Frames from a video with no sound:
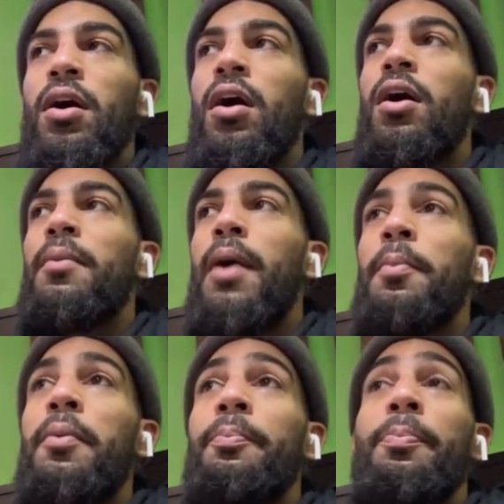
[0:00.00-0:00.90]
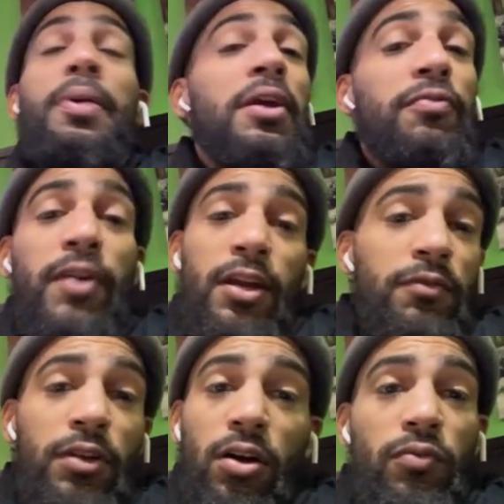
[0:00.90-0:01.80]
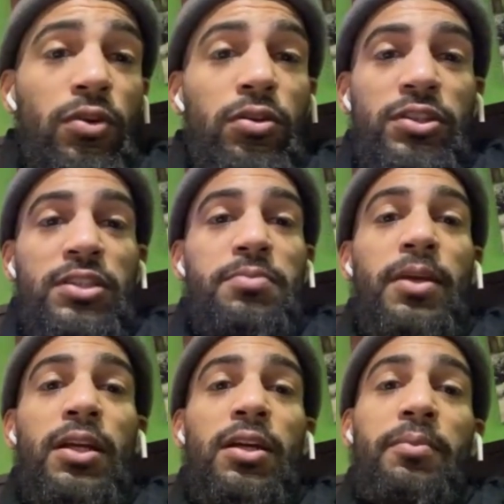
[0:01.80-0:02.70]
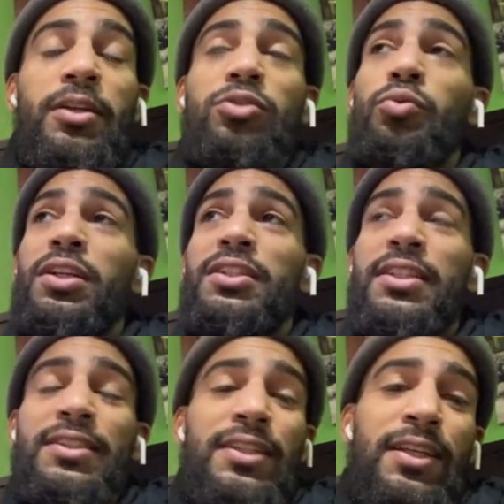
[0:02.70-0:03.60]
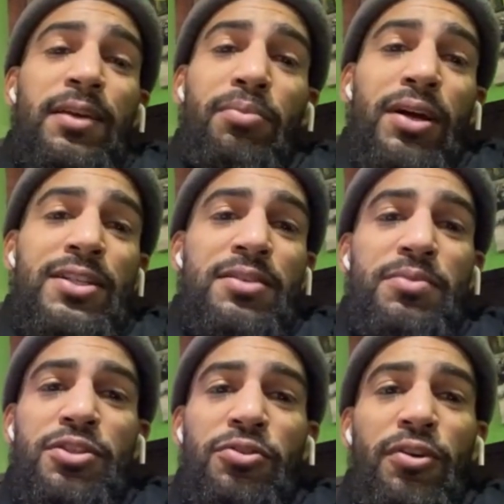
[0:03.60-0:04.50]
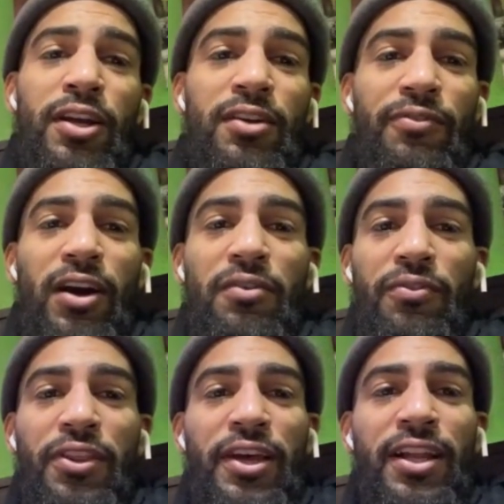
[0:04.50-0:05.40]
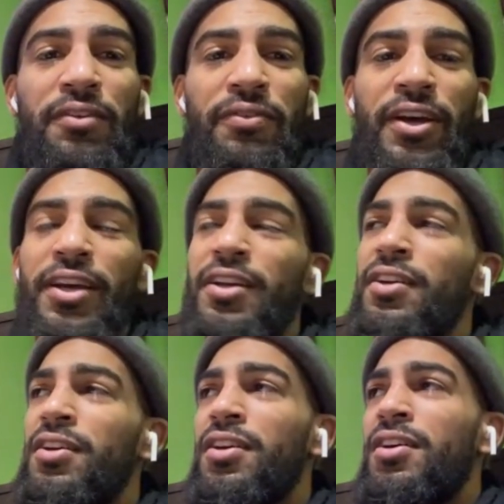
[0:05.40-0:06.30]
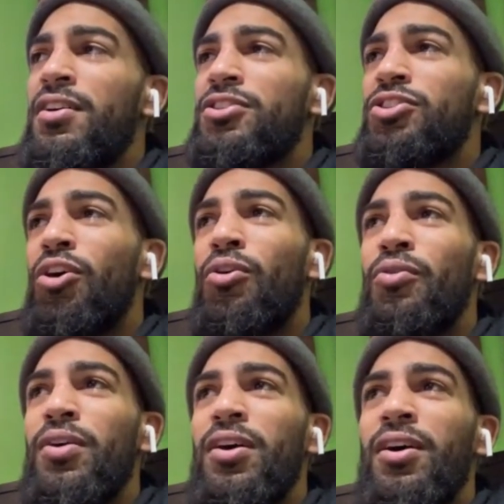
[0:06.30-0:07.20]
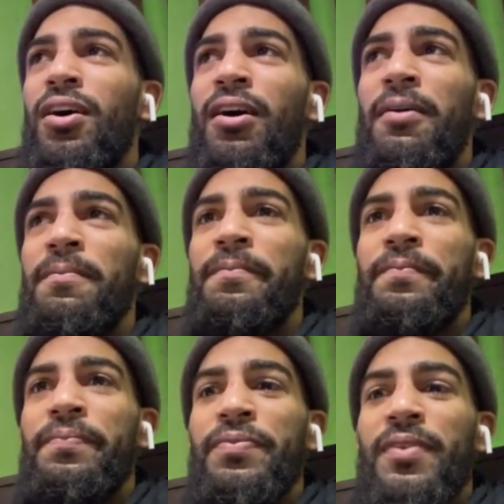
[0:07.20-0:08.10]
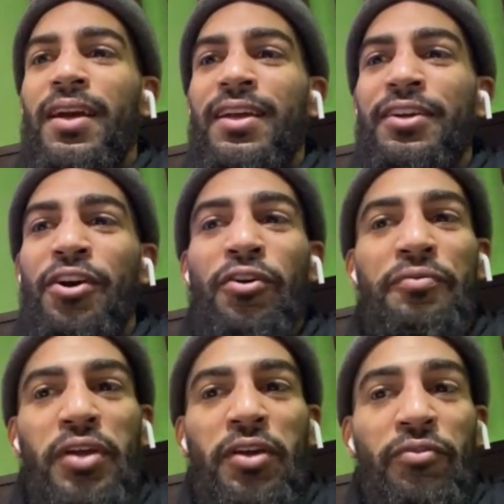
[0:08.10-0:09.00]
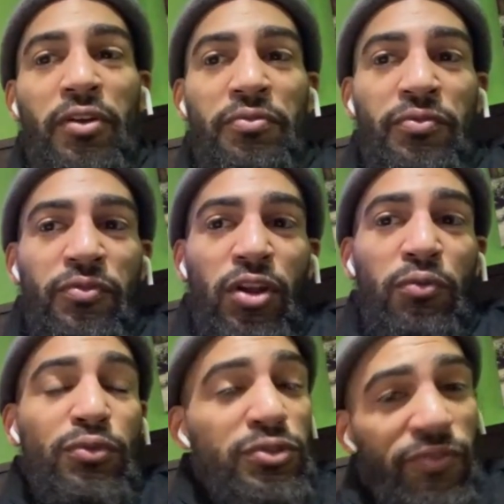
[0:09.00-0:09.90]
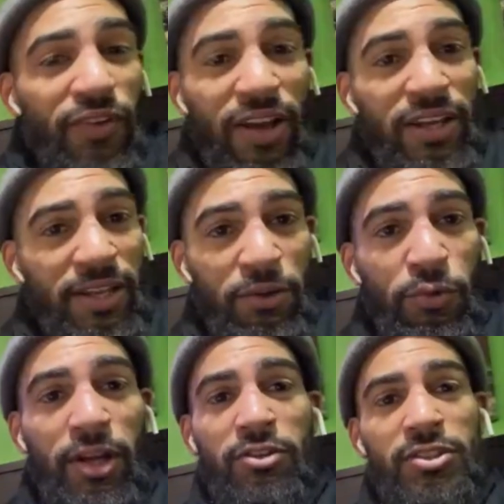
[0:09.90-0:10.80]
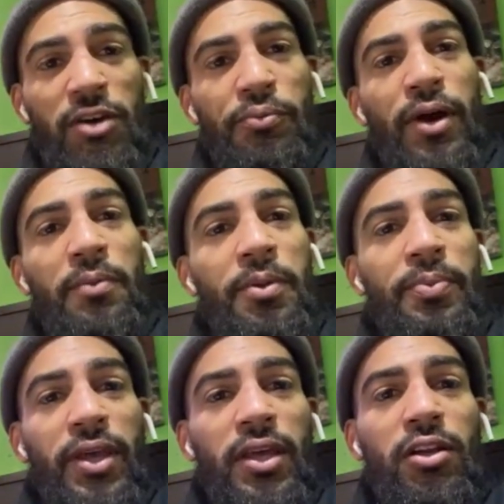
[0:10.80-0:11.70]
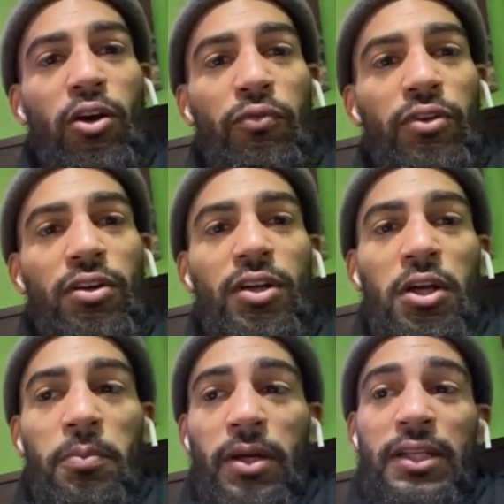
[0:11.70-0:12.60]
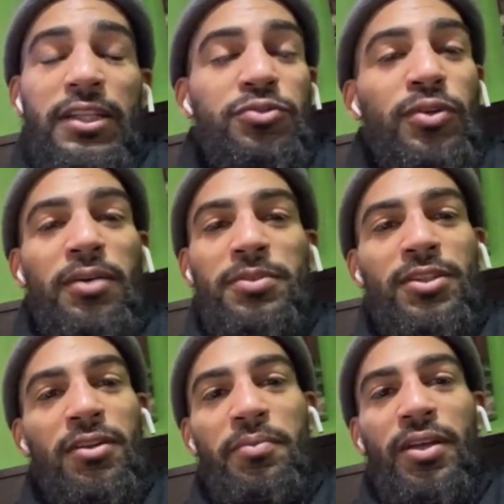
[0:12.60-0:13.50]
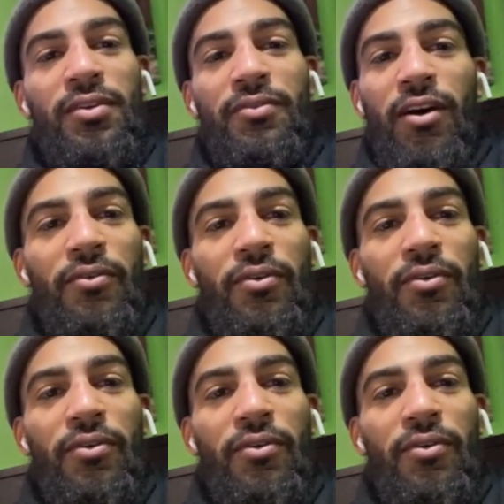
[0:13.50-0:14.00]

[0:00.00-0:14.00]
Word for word: I'm a big fan of Glover since meeting him in 2016 in Branson, Missouri, fighting for the LFA. So, you know, if Glover was fighting anyone else, I would probably be picking Glover. But in this one, I'm just going to be a